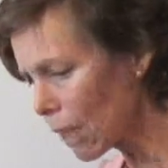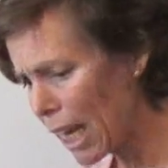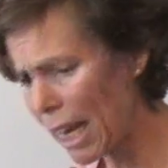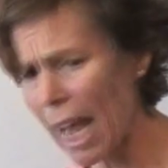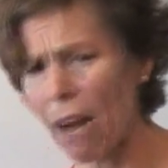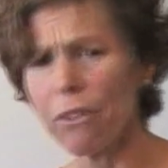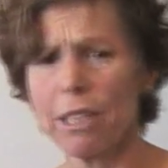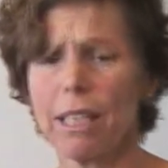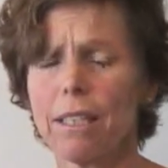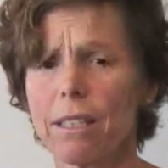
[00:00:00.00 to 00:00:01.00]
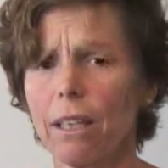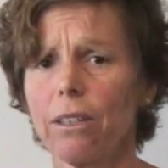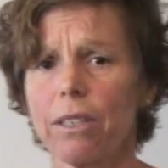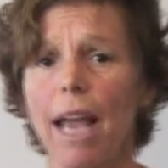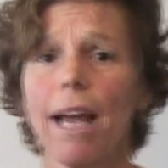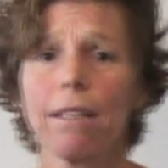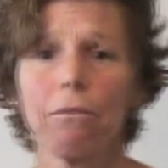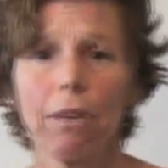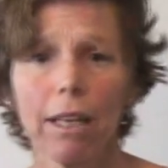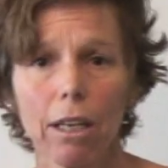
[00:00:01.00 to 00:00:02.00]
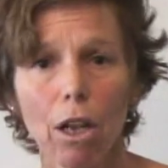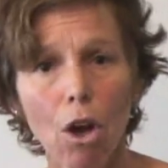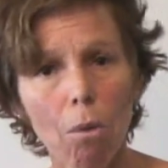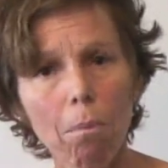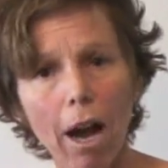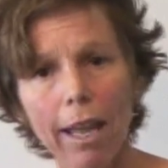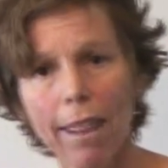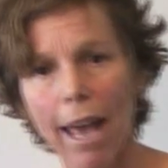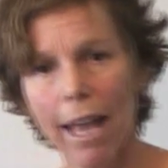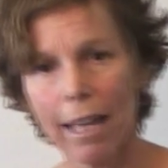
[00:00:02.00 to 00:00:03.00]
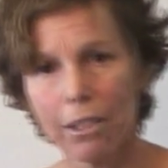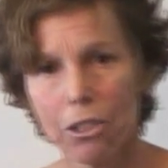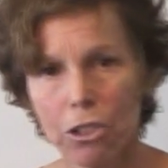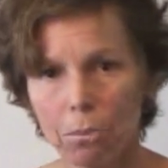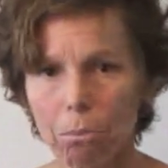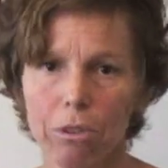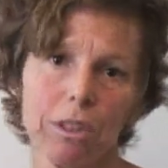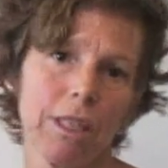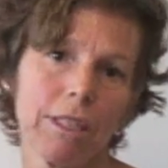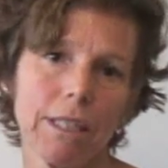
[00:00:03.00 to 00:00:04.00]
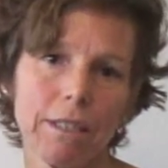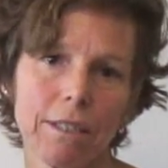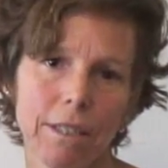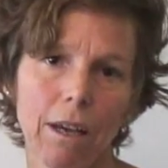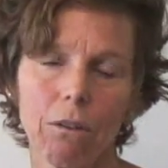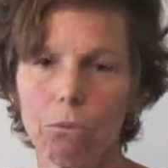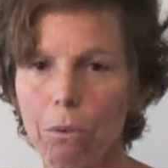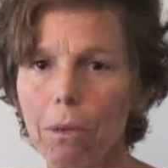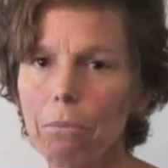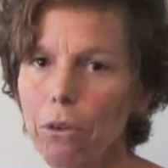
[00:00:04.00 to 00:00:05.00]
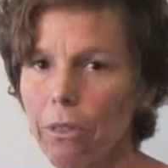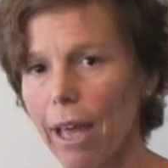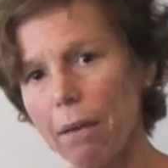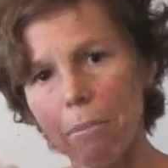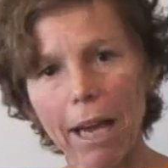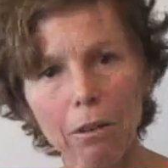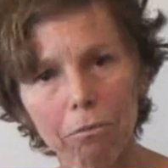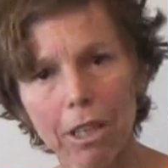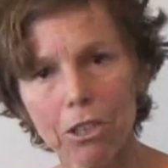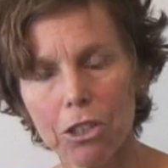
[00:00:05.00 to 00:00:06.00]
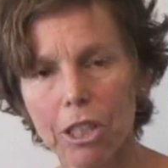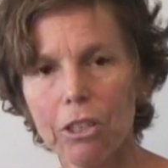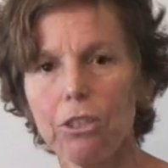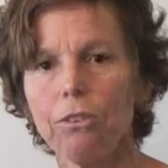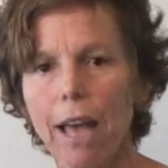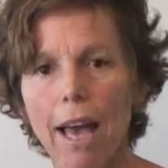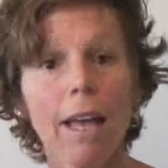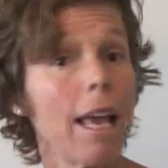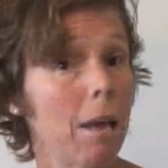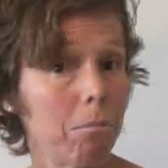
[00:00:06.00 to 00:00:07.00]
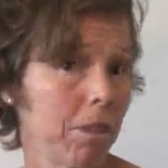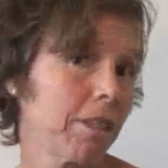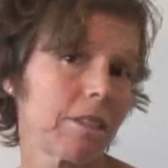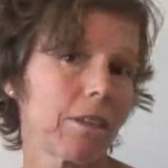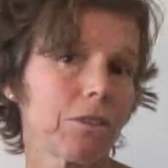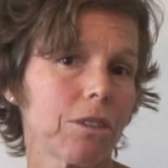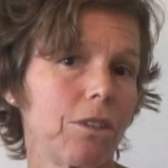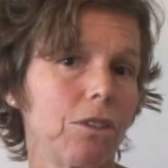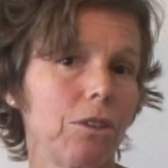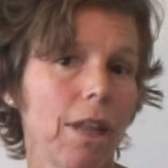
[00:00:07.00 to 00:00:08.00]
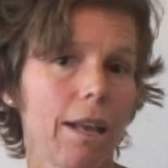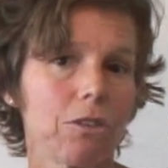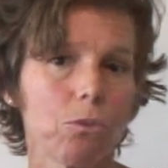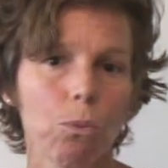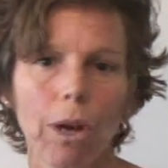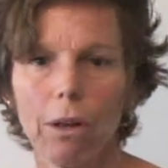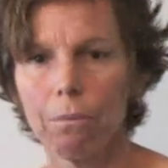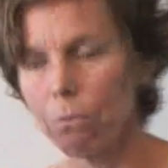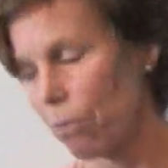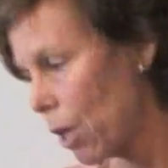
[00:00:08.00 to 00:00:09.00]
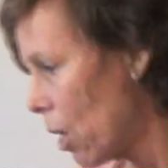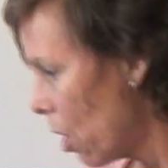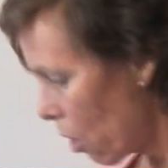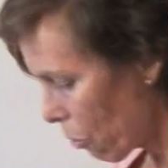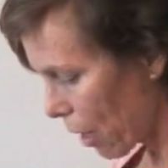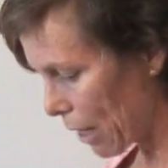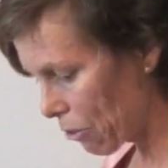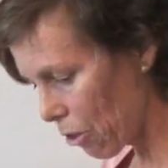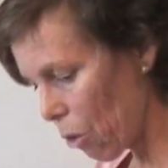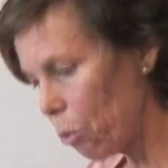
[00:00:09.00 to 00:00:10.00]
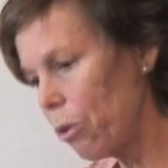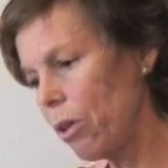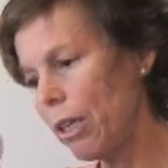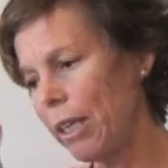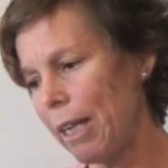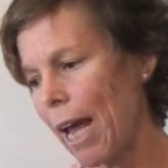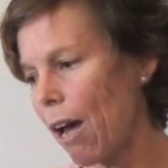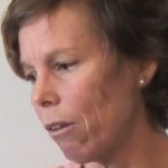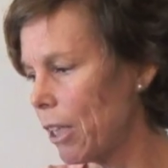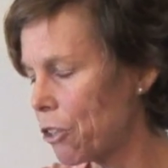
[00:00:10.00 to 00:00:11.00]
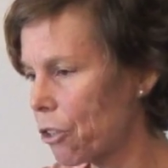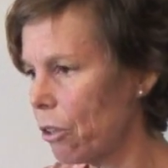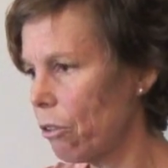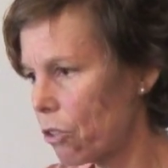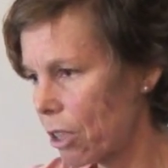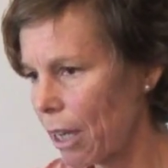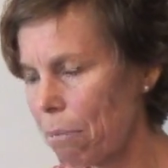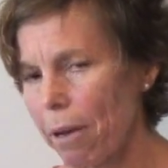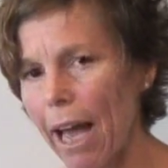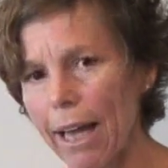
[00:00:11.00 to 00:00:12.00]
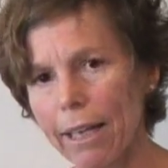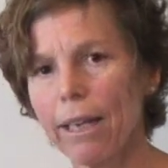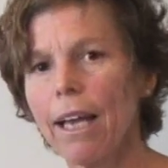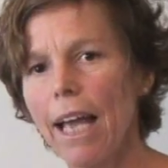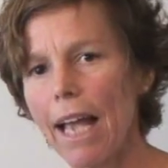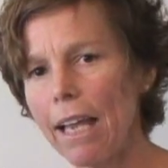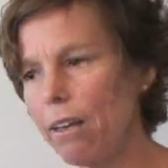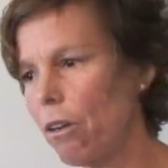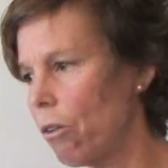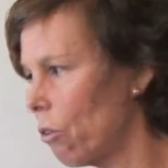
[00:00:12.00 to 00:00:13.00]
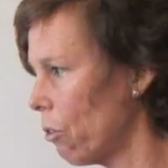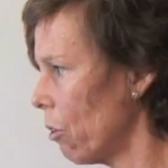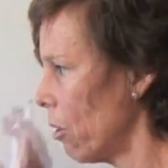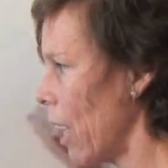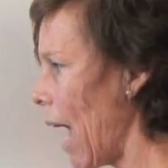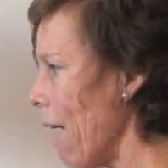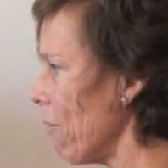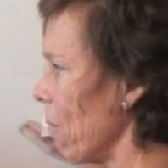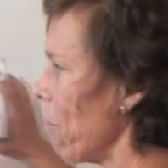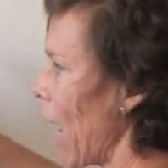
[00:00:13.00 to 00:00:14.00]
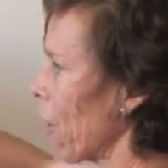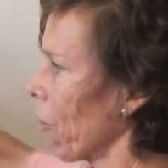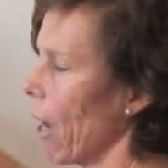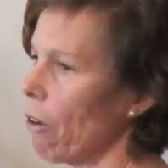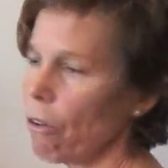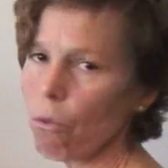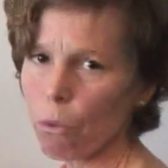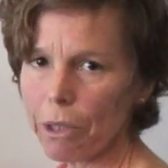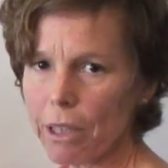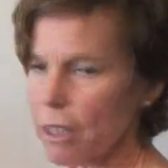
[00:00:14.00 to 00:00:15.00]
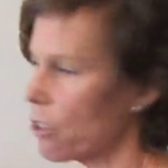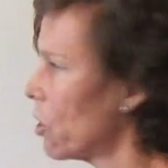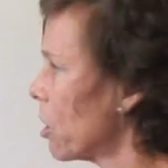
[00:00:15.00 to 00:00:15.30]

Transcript: and how the T cell is activated by that antigen presenting cell. Remember that macrophages can do that and B cells can do that as well. Okay, so now let's step back and have the background of what we just